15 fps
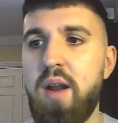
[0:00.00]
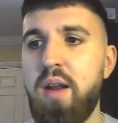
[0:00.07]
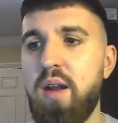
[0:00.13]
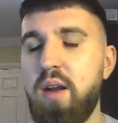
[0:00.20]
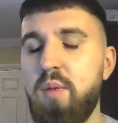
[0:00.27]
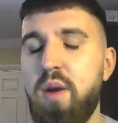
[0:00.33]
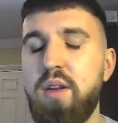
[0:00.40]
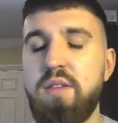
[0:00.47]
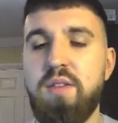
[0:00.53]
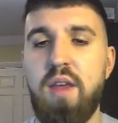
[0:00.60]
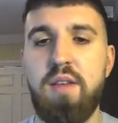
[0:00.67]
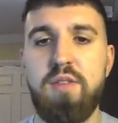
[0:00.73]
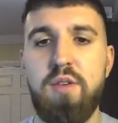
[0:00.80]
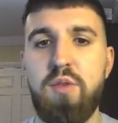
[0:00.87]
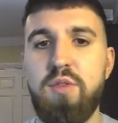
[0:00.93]
or whether it's
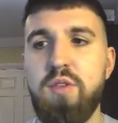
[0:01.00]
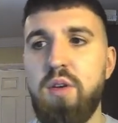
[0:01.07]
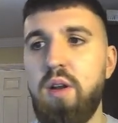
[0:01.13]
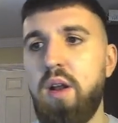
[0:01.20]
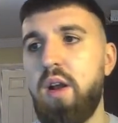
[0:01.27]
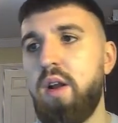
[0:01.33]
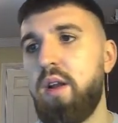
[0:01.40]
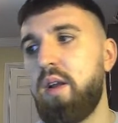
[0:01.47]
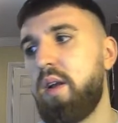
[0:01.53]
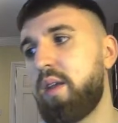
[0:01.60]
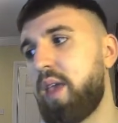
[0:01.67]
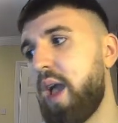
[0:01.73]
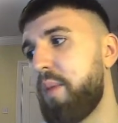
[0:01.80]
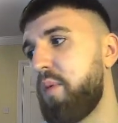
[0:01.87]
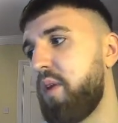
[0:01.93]
Jesus or
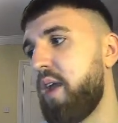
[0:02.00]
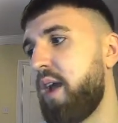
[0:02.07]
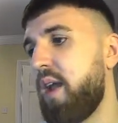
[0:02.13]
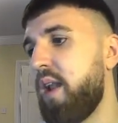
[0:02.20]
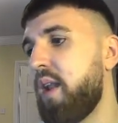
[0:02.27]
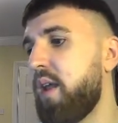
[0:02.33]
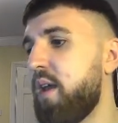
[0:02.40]
Gabriel,